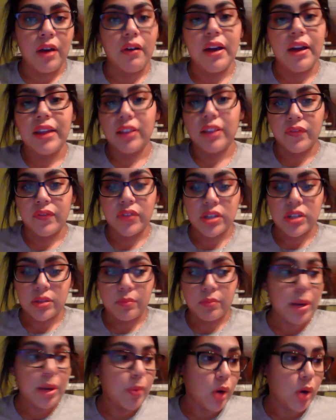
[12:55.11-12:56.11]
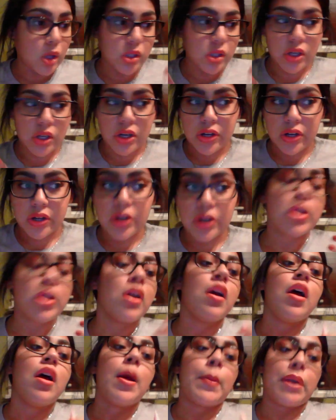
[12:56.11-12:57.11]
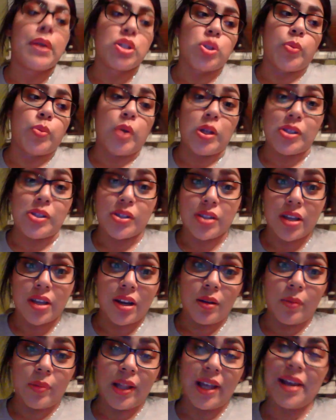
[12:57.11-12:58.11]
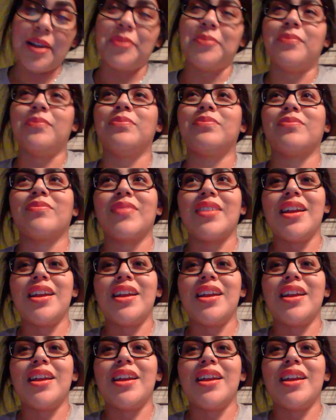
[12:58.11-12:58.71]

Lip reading: I loved my bronzer, my two bronzers that I apply.